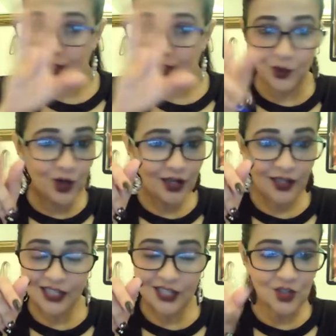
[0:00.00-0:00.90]
They do
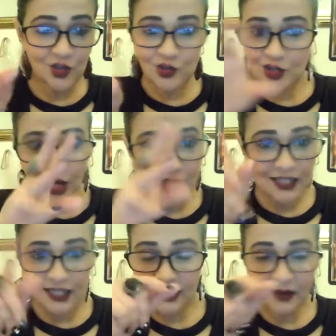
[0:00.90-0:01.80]
not need you to
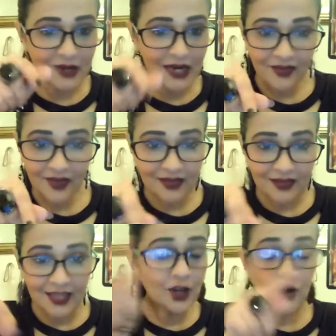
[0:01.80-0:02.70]
not tell them nothing.
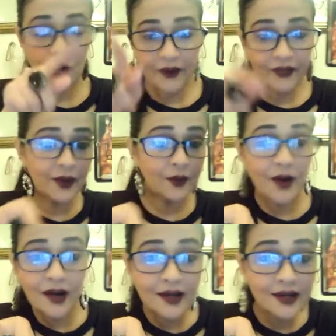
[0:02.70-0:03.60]
They know what they
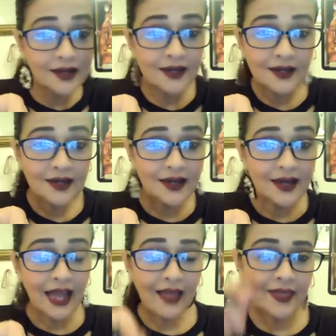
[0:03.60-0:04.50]
want
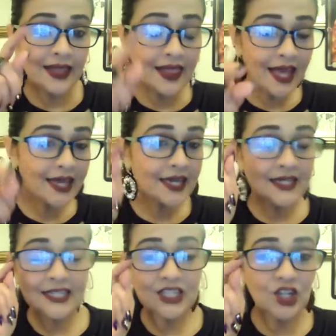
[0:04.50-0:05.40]
and they like
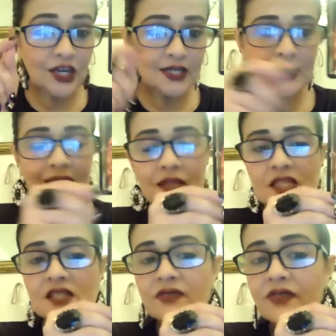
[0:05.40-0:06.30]
to chase. And
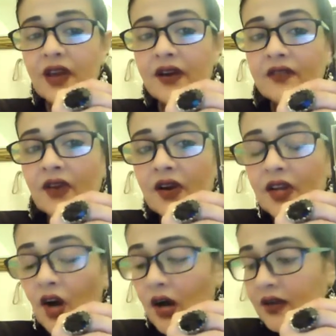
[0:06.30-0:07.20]
this is very,
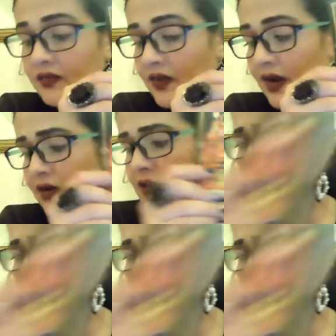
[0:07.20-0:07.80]
very hot and fiery.